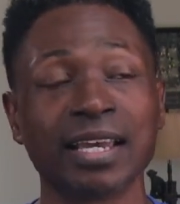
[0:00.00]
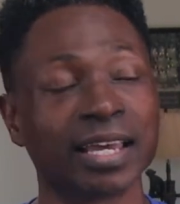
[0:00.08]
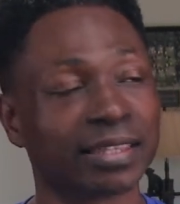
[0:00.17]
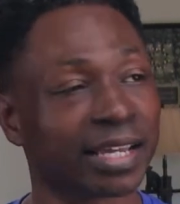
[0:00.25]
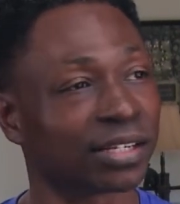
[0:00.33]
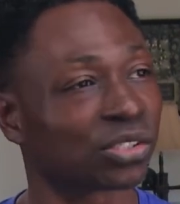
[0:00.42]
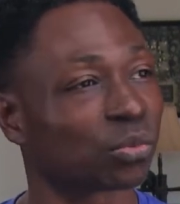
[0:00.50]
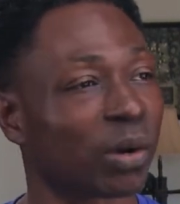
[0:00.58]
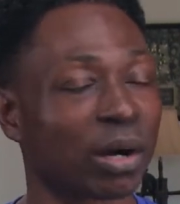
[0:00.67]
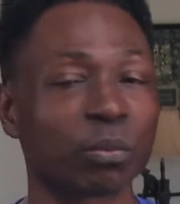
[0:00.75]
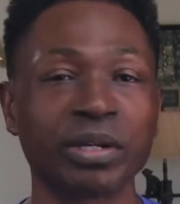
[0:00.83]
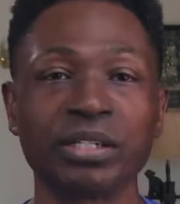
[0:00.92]
And that is
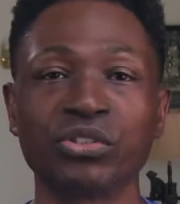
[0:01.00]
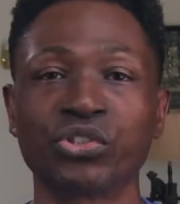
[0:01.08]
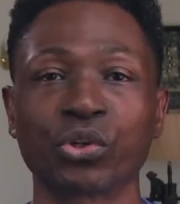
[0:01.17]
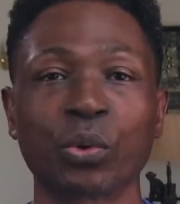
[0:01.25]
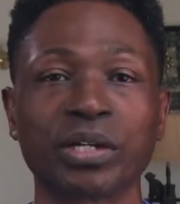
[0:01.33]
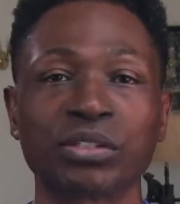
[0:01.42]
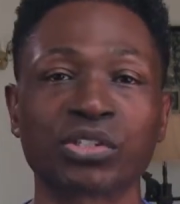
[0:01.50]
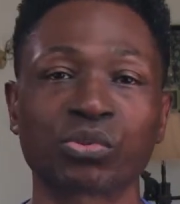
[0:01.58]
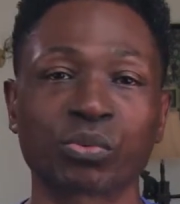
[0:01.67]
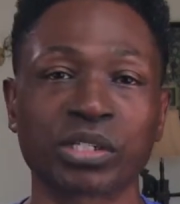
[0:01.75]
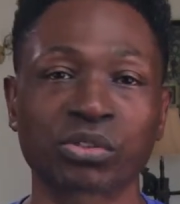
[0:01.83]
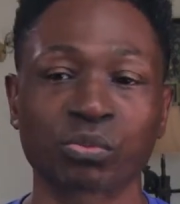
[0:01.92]
why we're enjoying this
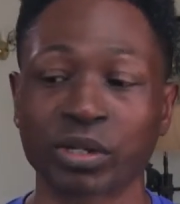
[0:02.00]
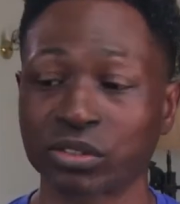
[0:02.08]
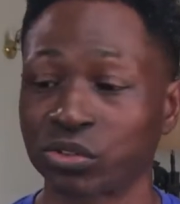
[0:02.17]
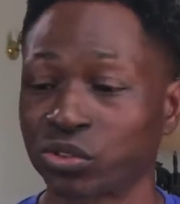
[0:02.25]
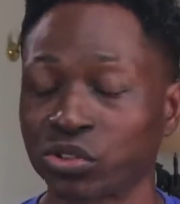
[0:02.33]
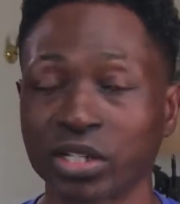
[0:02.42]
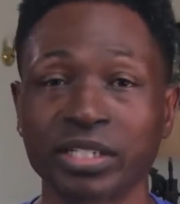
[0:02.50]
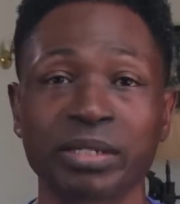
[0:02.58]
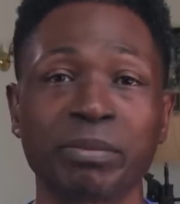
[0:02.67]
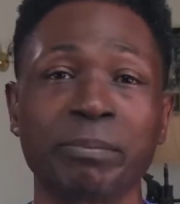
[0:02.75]
Resurrection Sunday.